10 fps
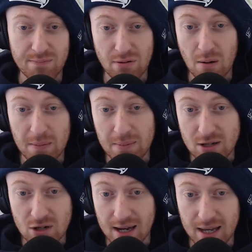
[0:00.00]
probably
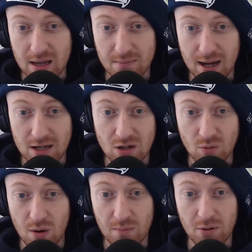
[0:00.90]
try and get you matched at
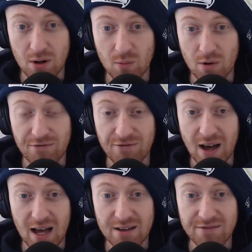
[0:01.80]

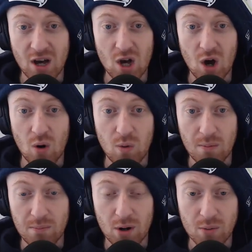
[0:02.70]
1.15 or
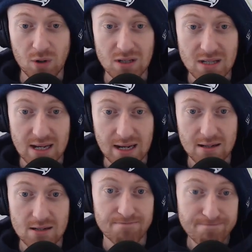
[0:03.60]

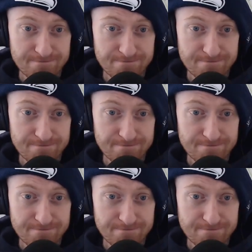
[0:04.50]
1.16.